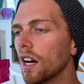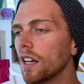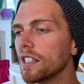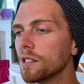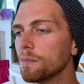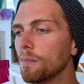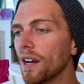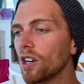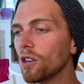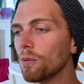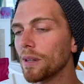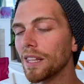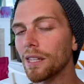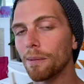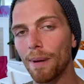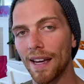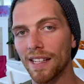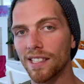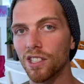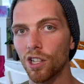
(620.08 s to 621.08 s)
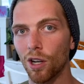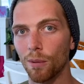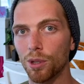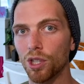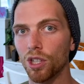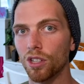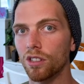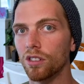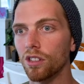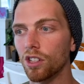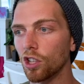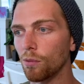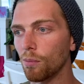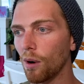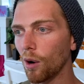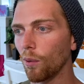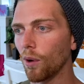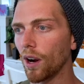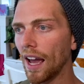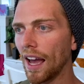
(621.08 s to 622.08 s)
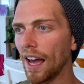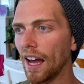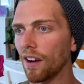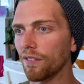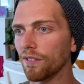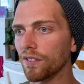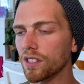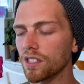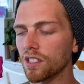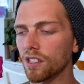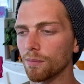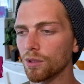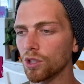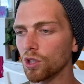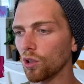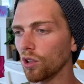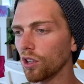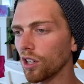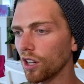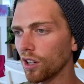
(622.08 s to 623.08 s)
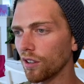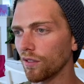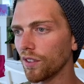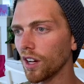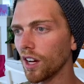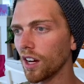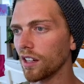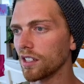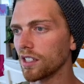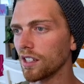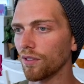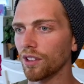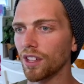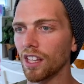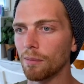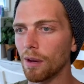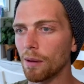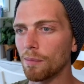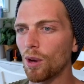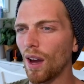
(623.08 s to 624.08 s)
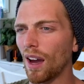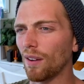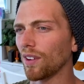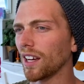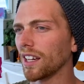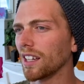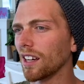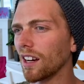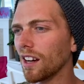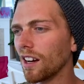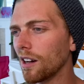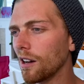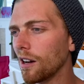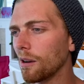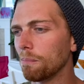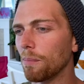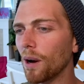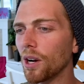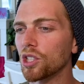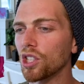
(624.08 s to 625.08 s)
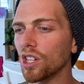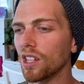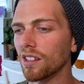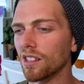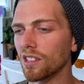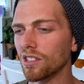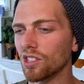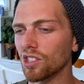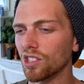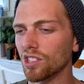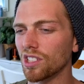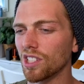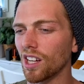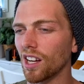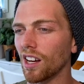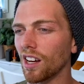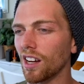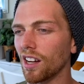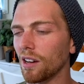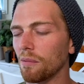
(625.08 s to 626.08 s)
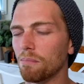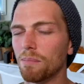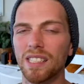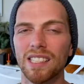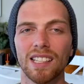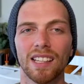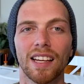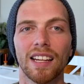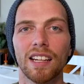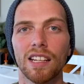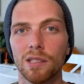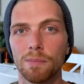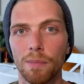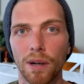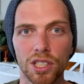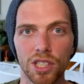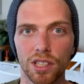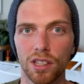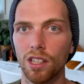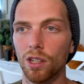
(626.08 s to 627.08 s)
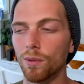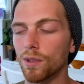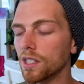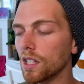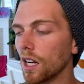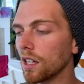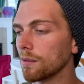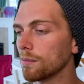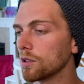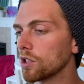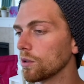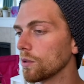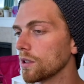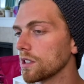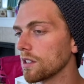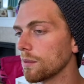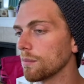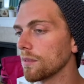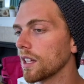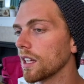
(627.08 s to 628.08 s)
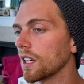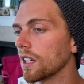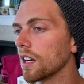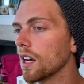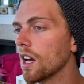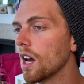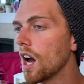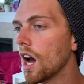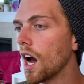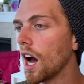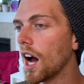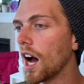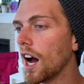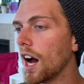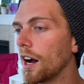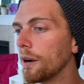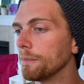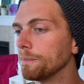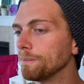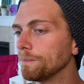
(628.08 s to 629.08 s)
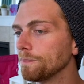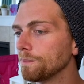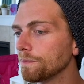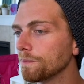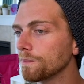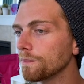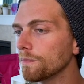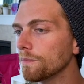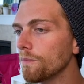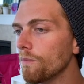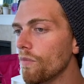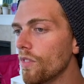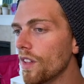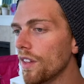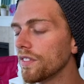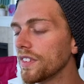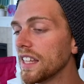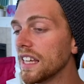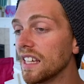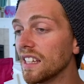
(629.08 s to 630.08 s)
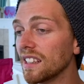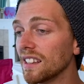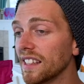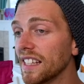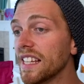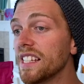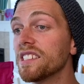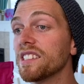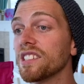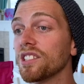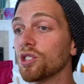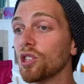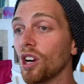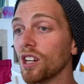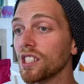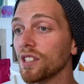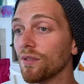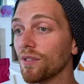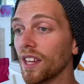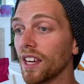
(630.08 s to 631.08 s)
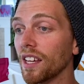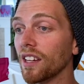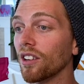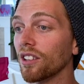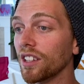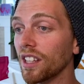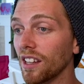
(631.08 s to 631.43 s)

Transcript: This might not be the best option. You might want to have some sort of different thing. Maybe you have like a budget that's just a miscellaneous budget that you assign them to or something. The least destructive thing on